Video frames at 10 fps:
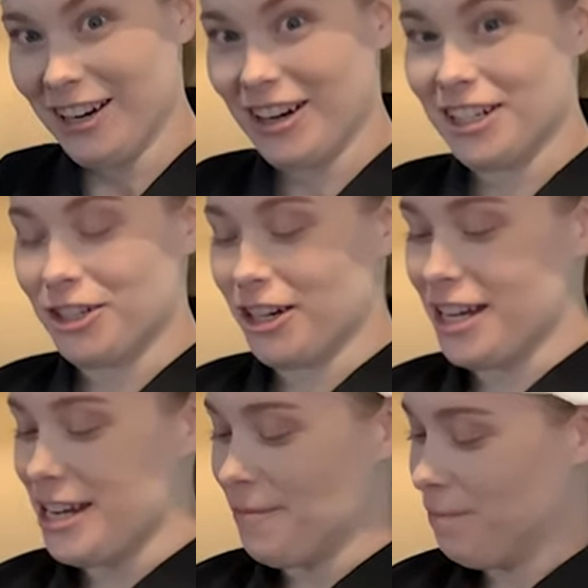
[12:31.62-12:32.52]
All right,
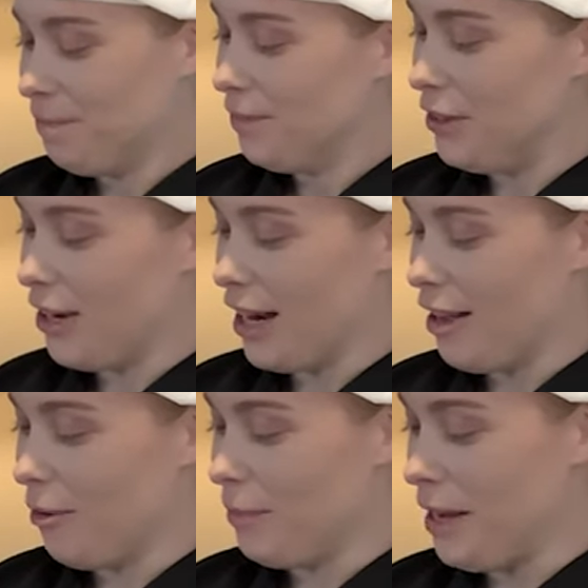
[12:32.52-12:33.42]
Sharky, you gotta
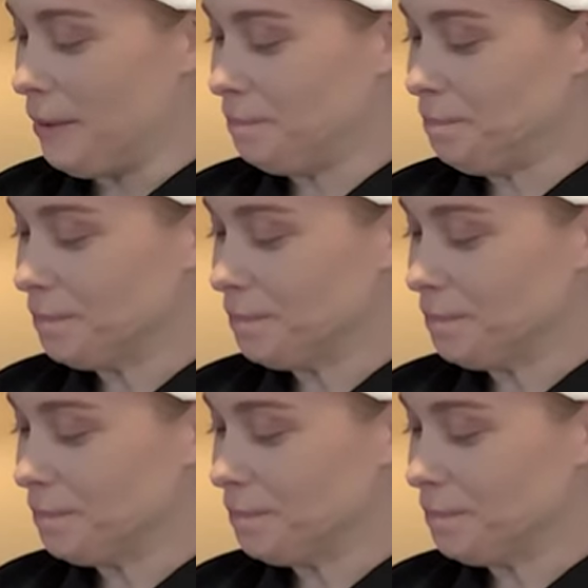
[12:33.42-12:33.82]
help me.